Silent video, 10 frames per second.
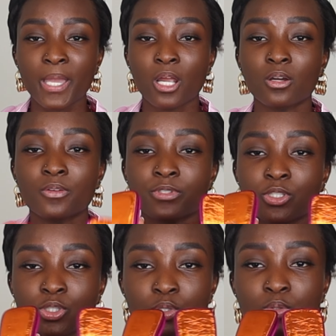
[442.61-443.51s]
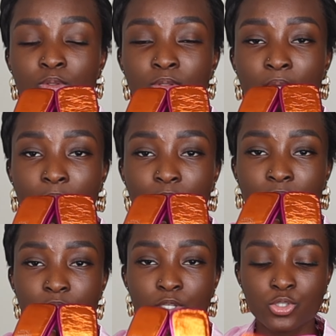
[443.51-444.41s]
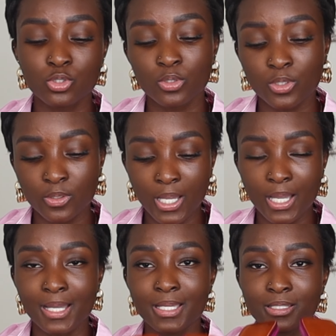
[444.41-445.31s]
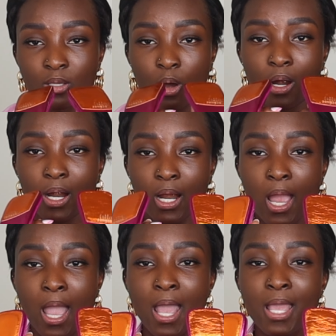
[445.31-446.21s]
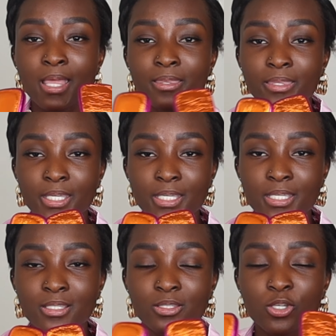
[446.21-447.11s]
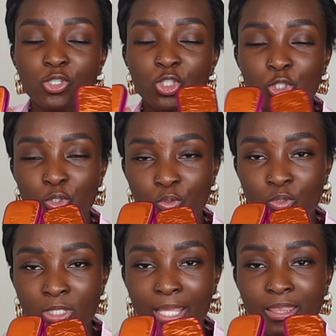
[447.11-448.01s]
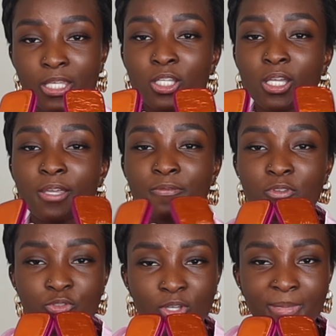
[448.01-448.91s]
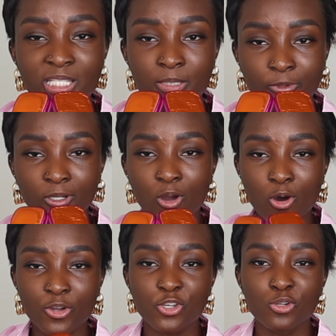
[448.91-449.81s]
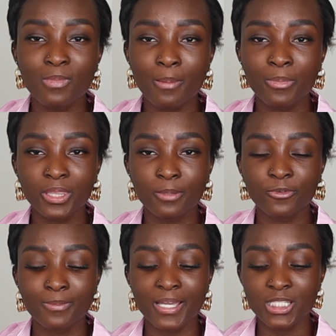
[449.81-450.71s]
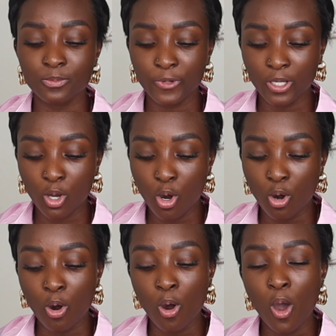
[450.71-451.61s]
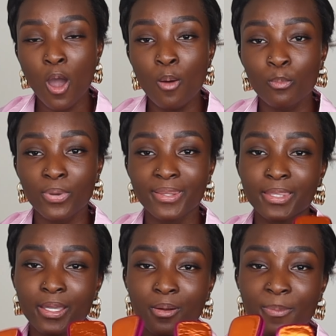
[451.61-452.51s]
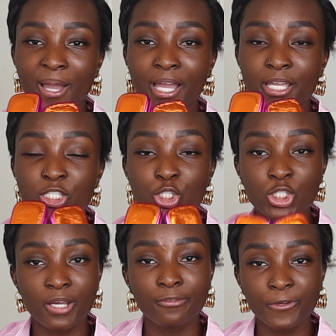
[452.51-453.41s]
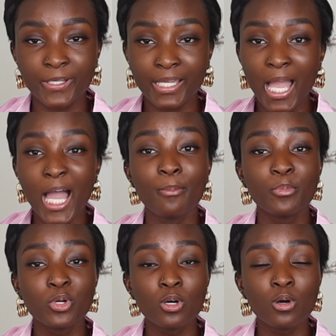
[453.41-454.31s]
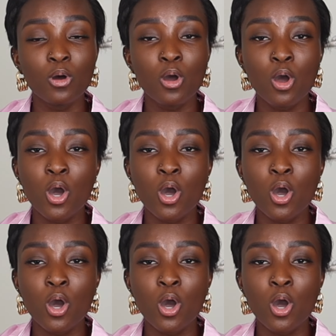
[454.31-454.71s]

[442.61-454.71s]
pair of shoes I wanted to show you guys are these shoes. I think if you saw my spring haul, you remember them from my spring haul, but they are by Jeffrey Campbell.